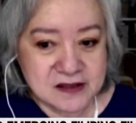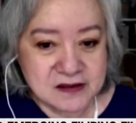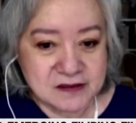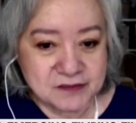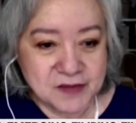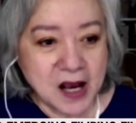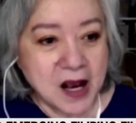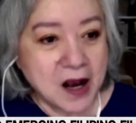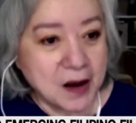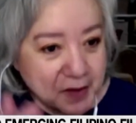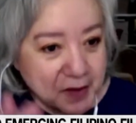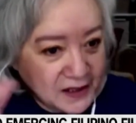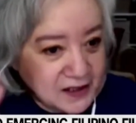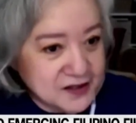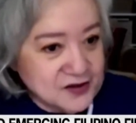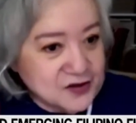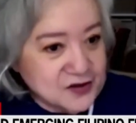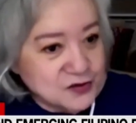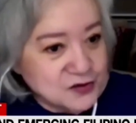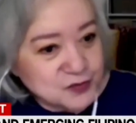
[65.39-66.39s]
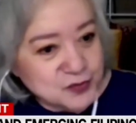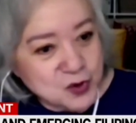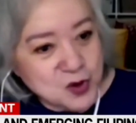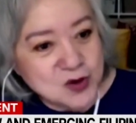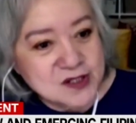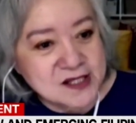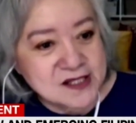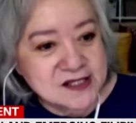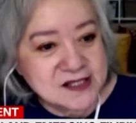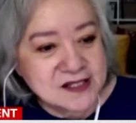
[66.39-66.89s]
Mahaba din yung
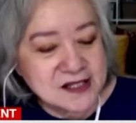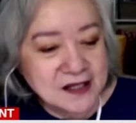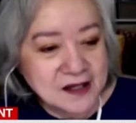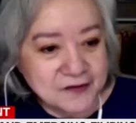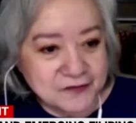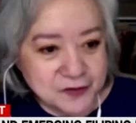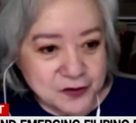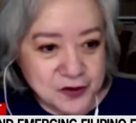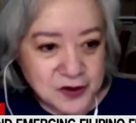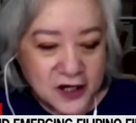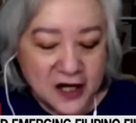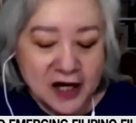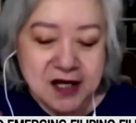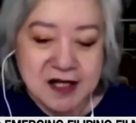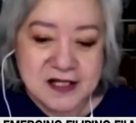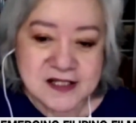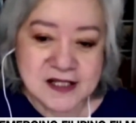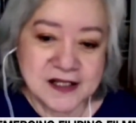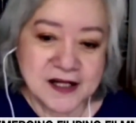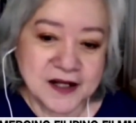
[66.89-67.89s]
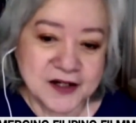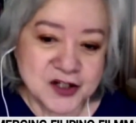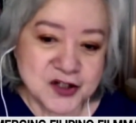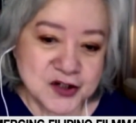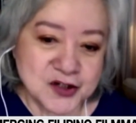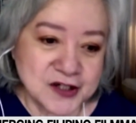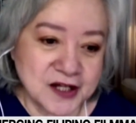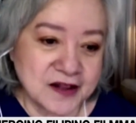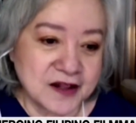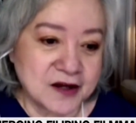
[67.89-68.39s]
process nila for
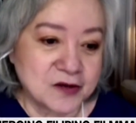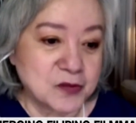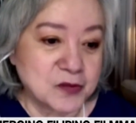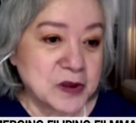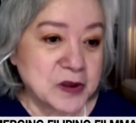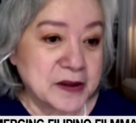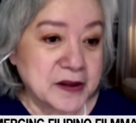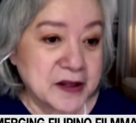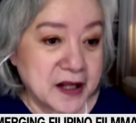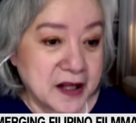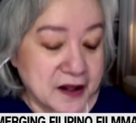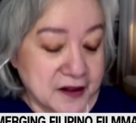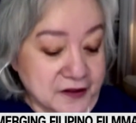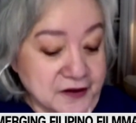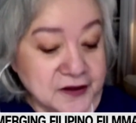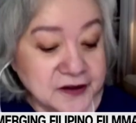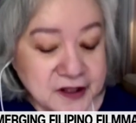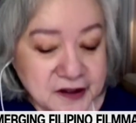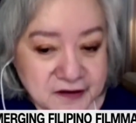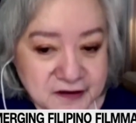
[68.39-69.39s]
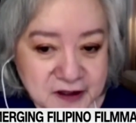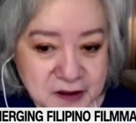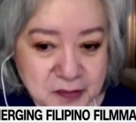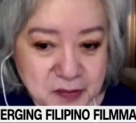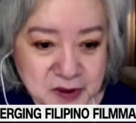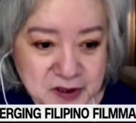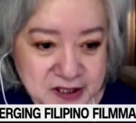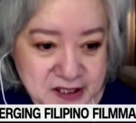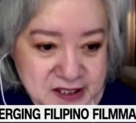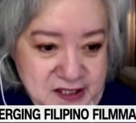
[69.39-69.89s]
selection, and there will be 33
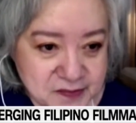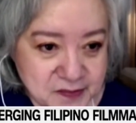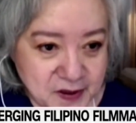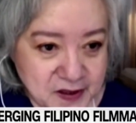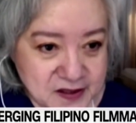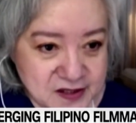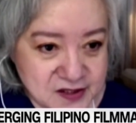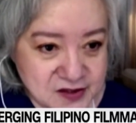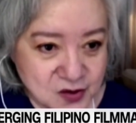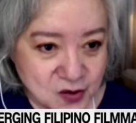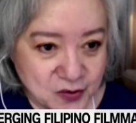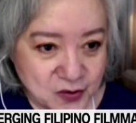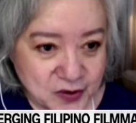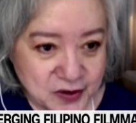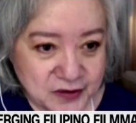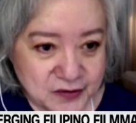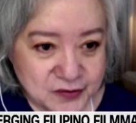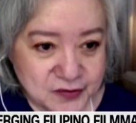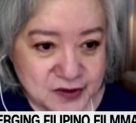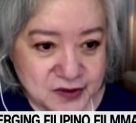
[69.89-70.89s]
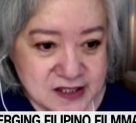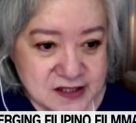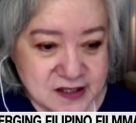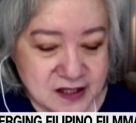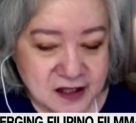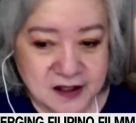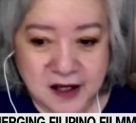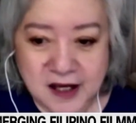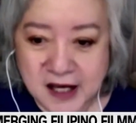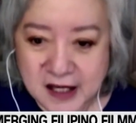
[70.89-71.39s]
participants going through this
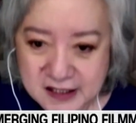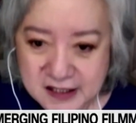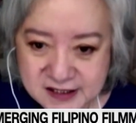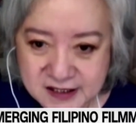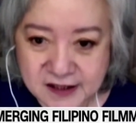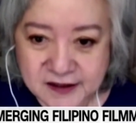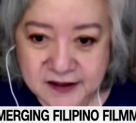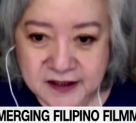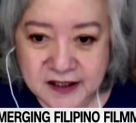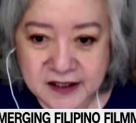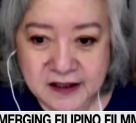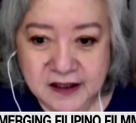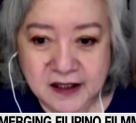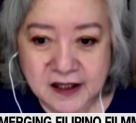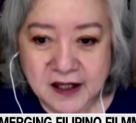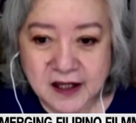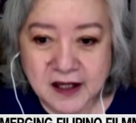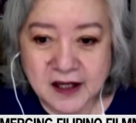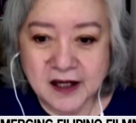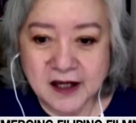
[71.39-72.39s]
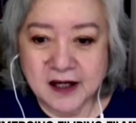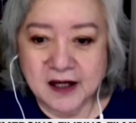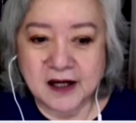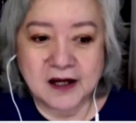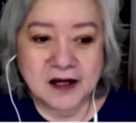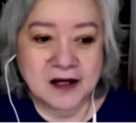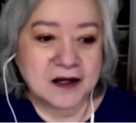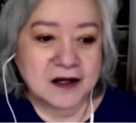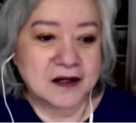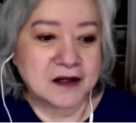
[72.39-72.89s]
starting
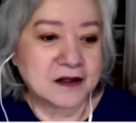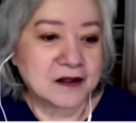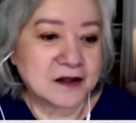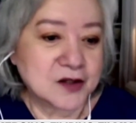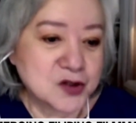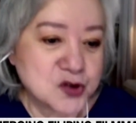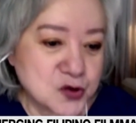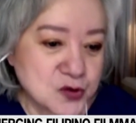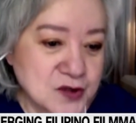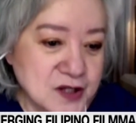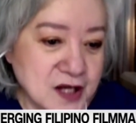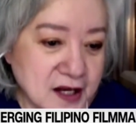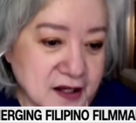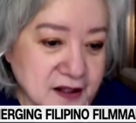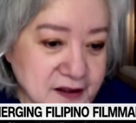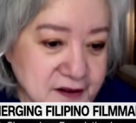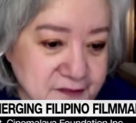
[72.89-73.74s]
June 9.